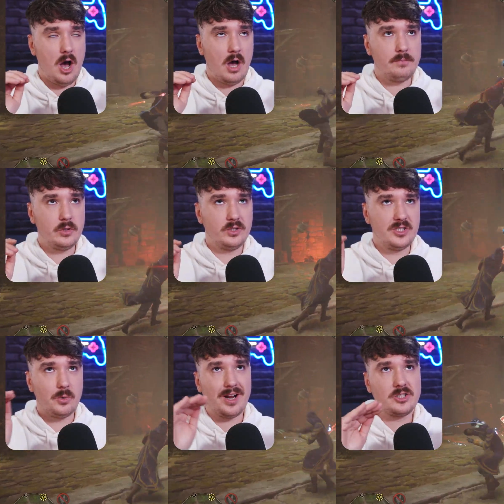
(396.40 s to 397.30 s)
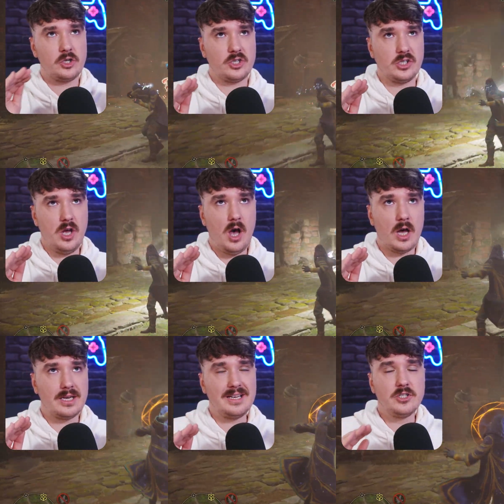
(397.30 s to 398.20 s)
up to the director's
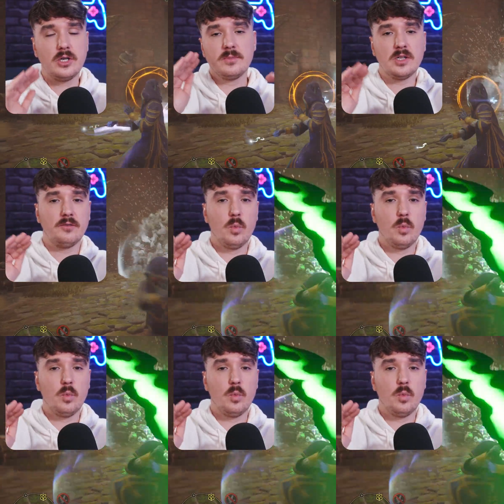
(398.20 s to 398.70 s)
cut in terms of